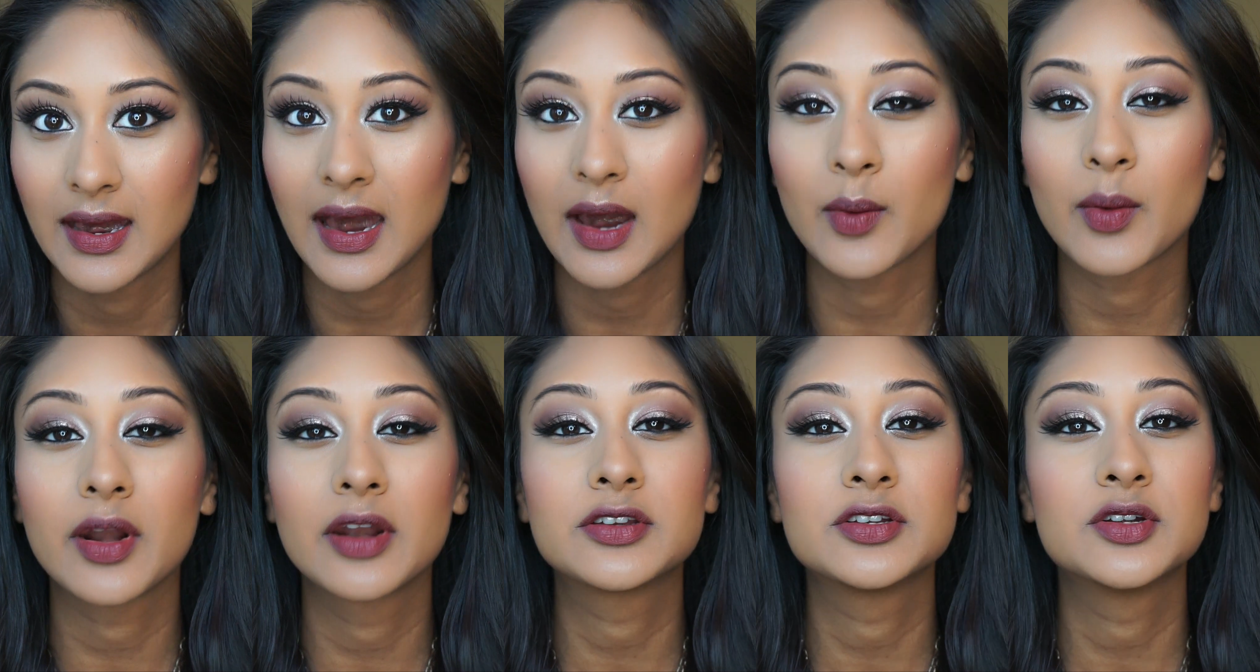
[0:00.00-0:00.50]
I
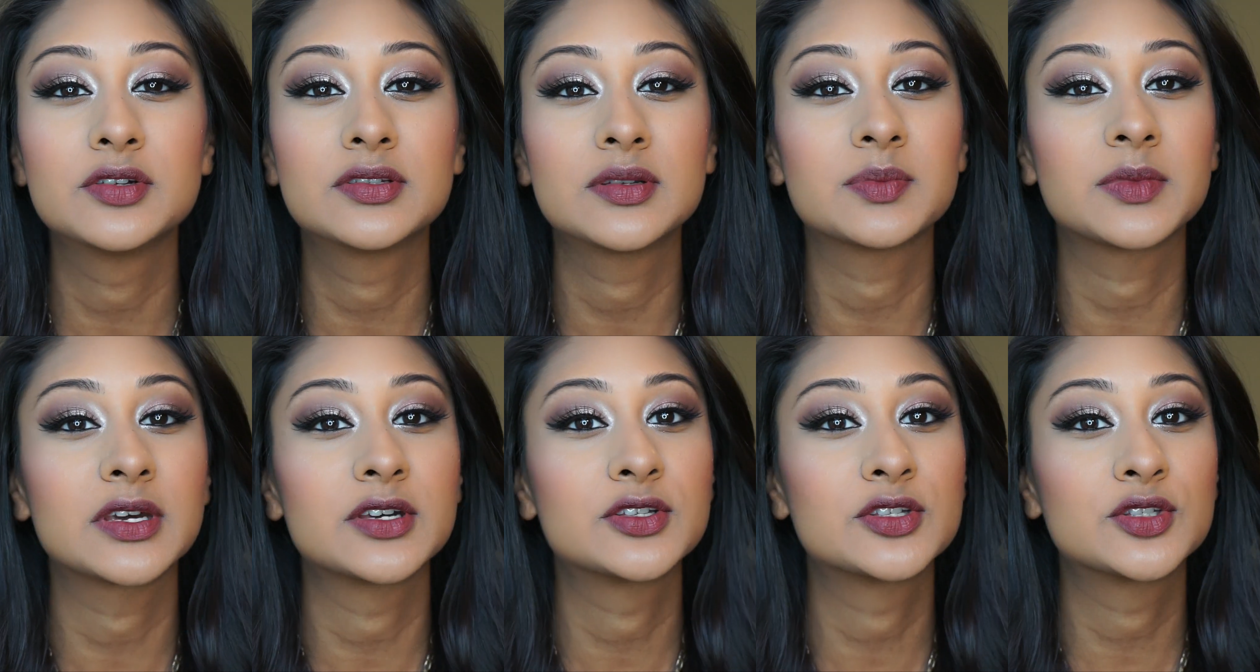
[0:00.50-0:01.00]
wanted to do
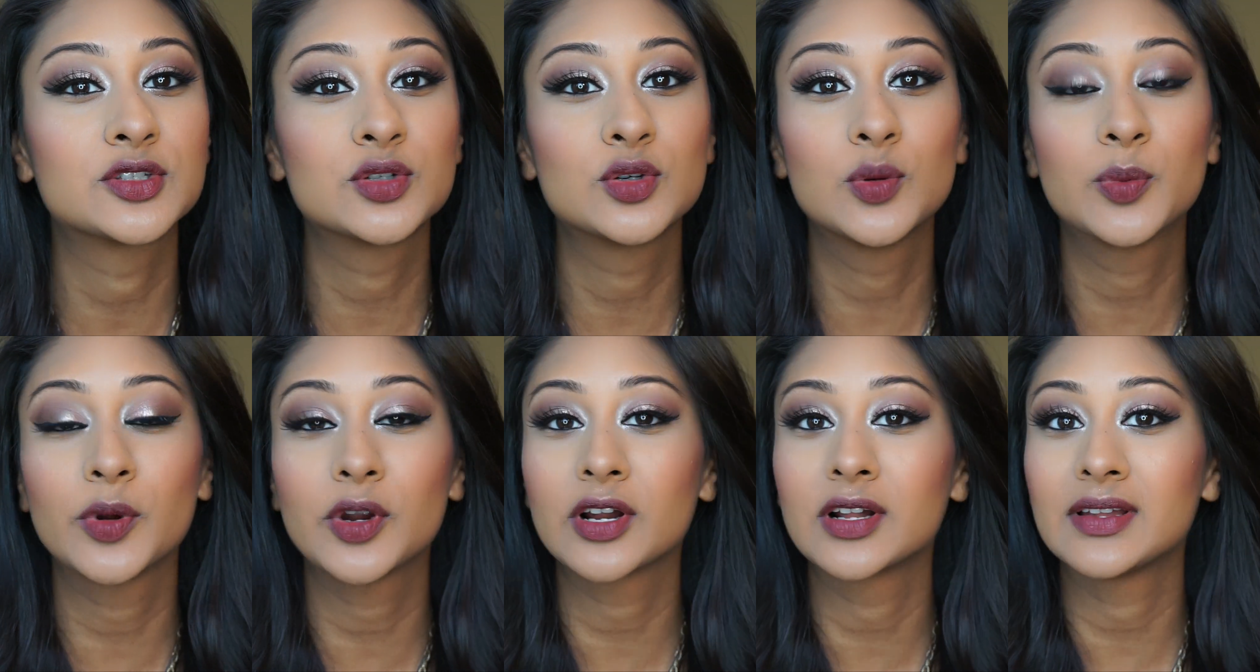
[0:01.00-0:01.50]
something
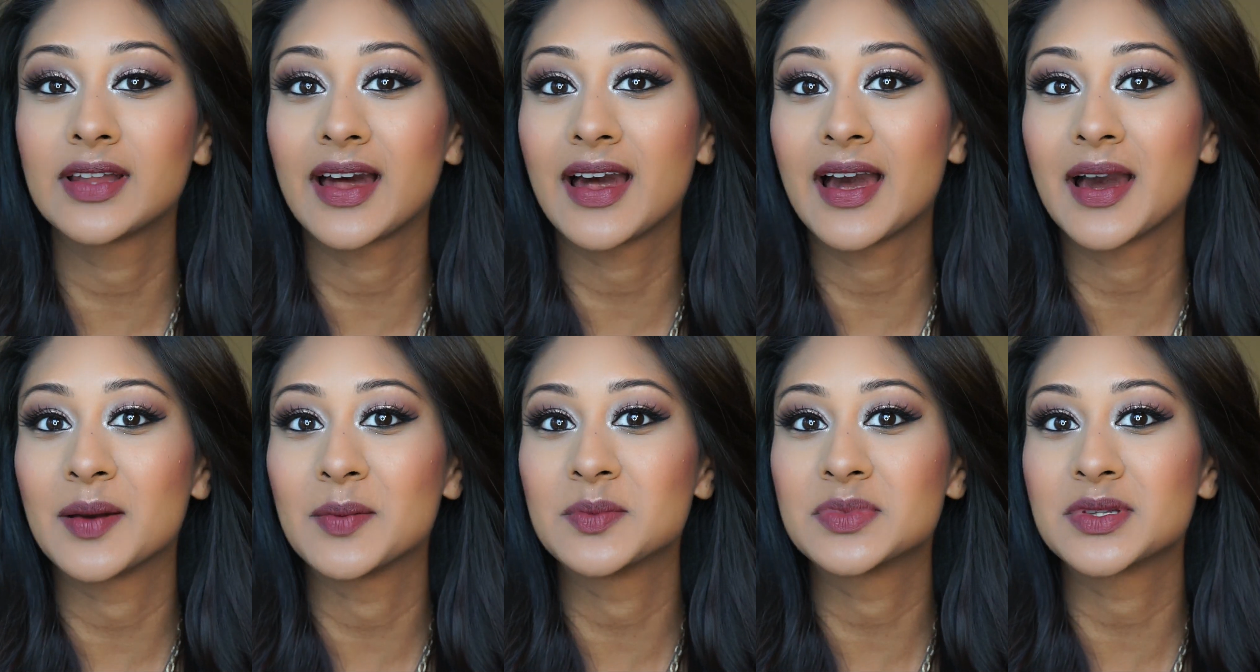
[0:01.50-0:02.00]
super
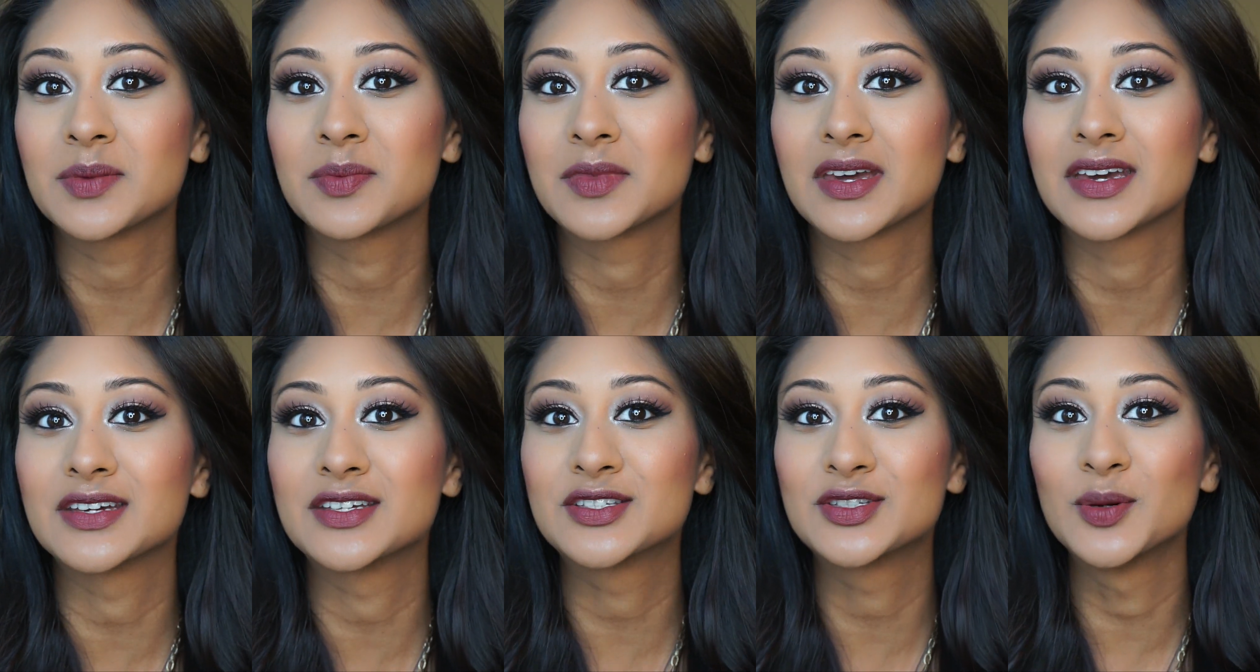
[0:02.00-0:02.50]
glam,
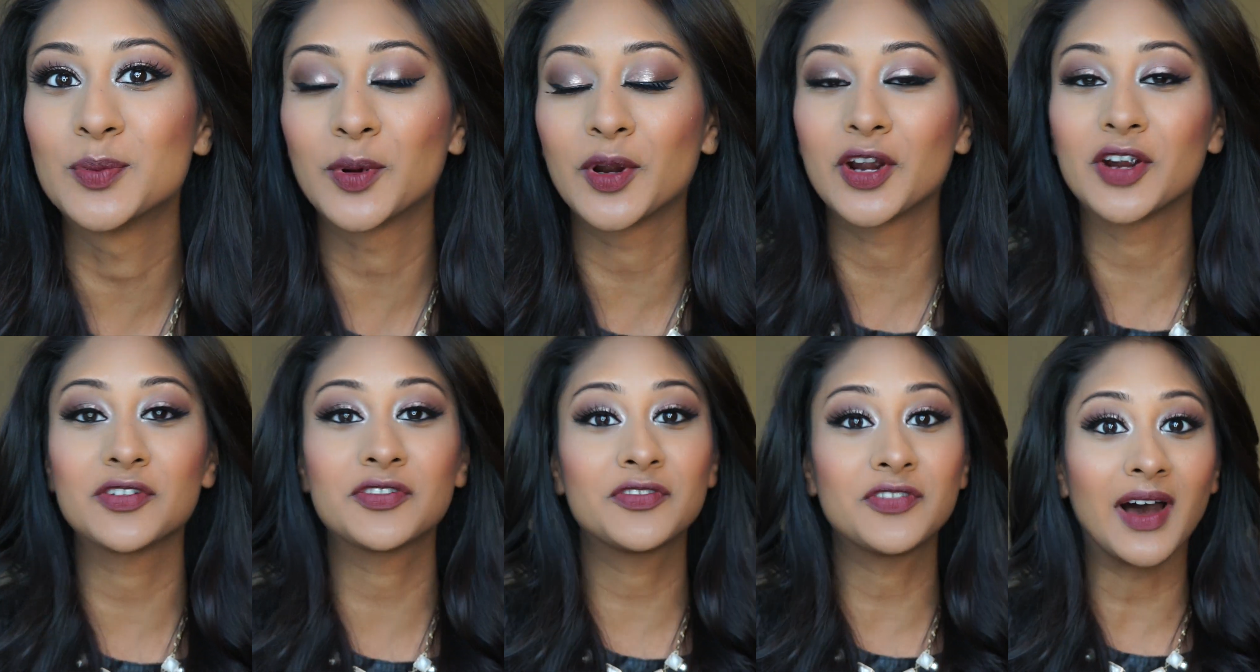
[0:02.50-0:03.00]
something
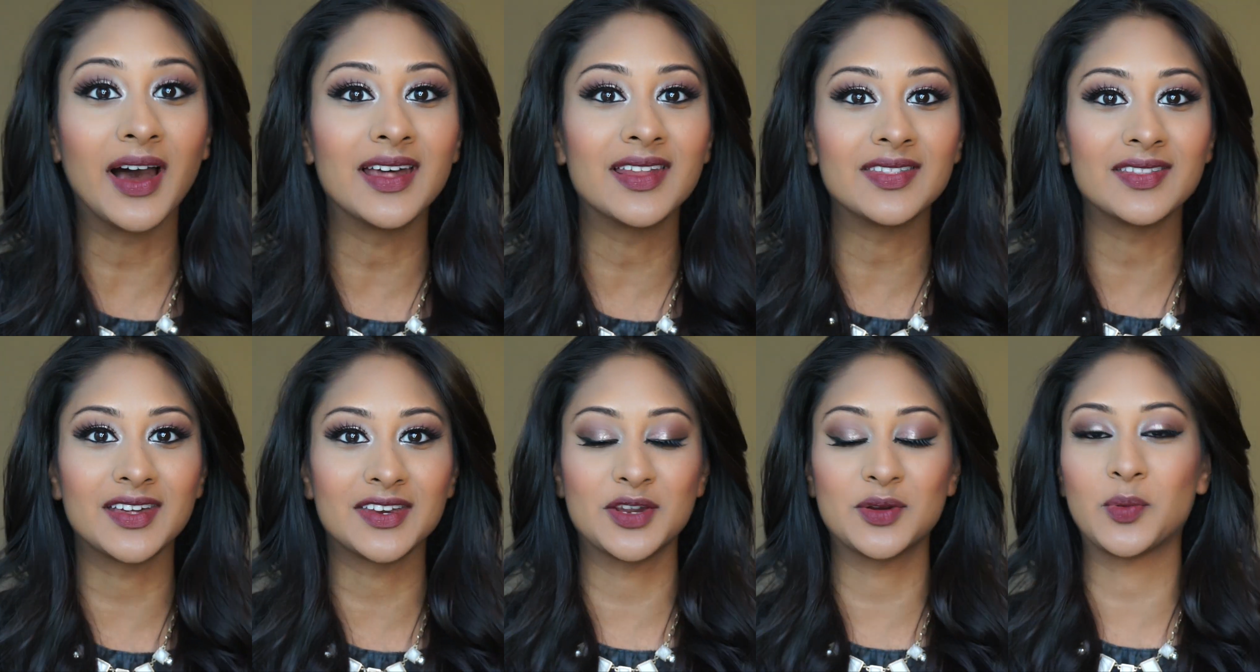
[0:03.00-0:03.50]
super
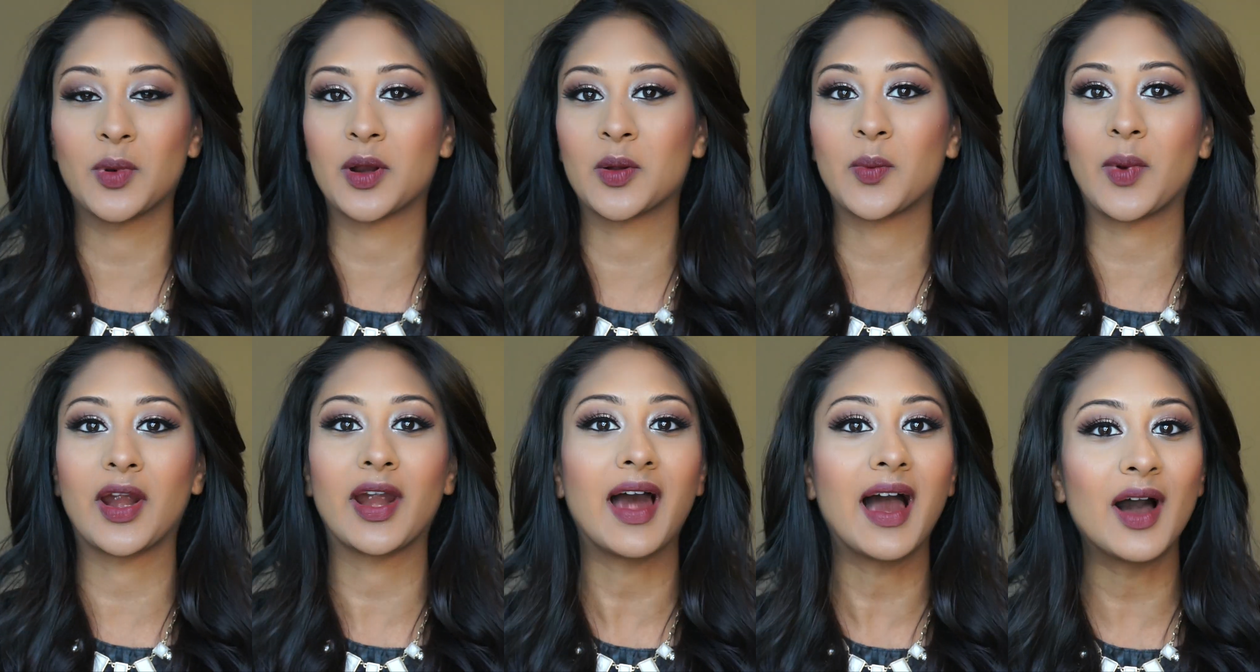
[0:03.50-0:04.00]
fun that you'd want to
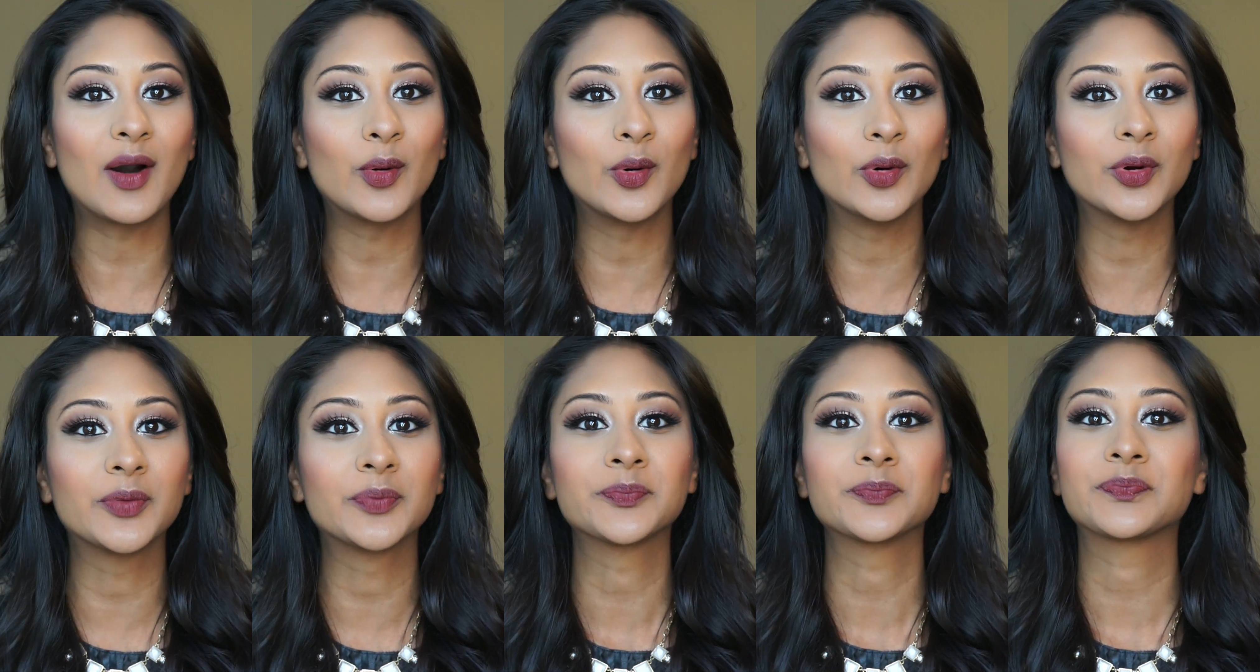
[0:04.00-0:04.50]
wear
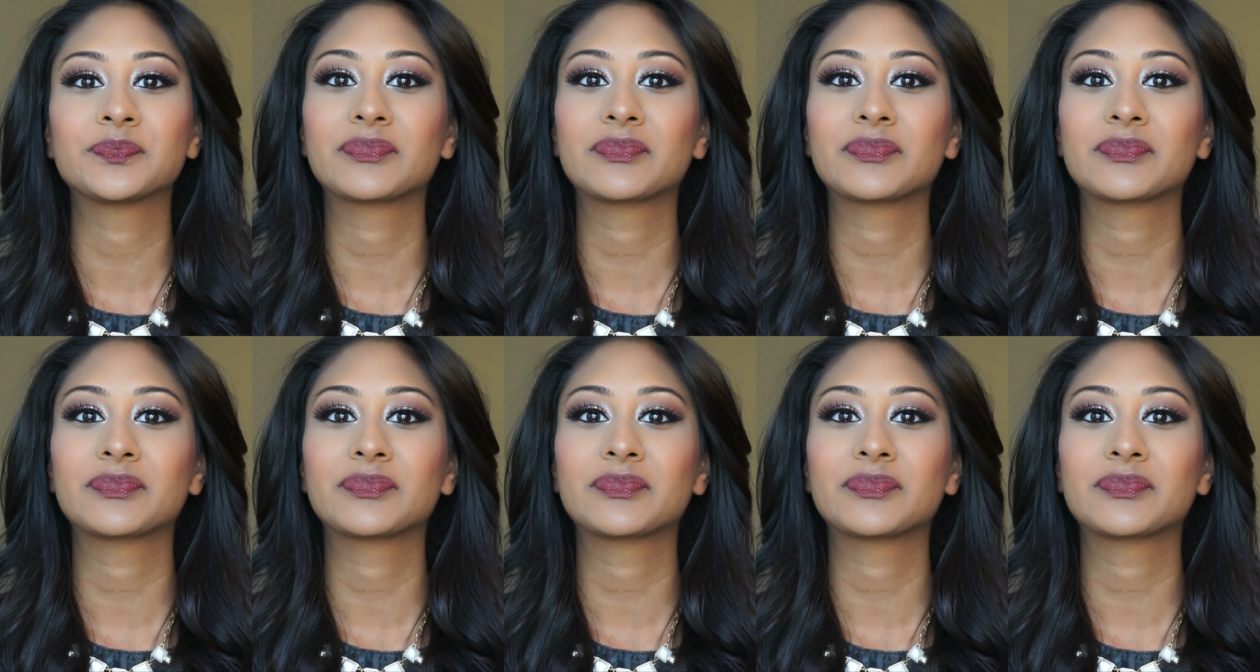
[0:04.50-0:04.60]
out,